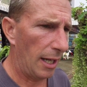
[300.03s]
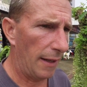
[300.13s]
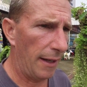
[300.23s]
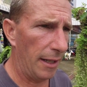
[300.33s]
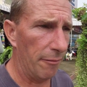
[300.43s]

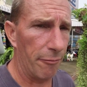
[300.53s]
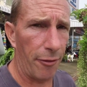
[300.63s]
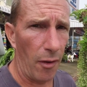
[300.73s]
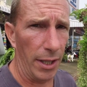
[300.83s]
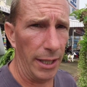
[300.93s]
and then
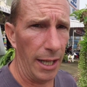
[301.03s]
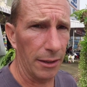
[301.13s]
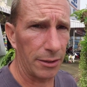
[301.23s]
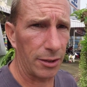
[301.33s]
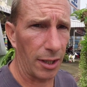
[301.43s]
find
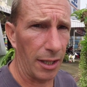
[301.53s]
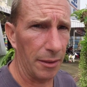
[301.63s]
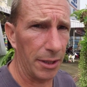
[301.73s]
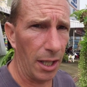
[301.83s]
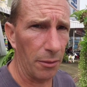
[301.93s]
out,
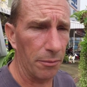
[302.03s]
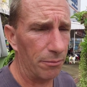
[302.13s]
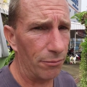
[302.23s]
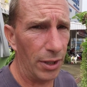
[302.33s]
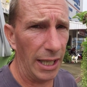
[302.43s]
you know,
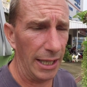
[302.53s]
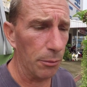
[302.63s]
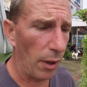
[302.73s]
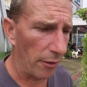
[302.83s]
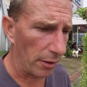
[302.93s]

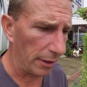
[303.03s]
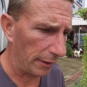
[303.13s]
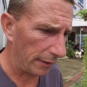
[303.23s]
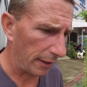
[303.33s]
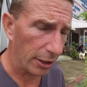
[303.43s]
really
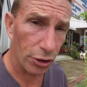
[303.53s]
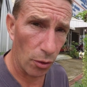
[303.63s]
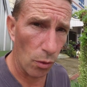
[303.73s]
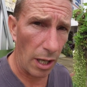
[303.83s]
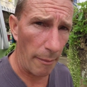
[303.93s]
whether they
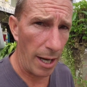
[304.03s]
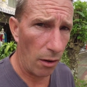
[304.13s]
should all come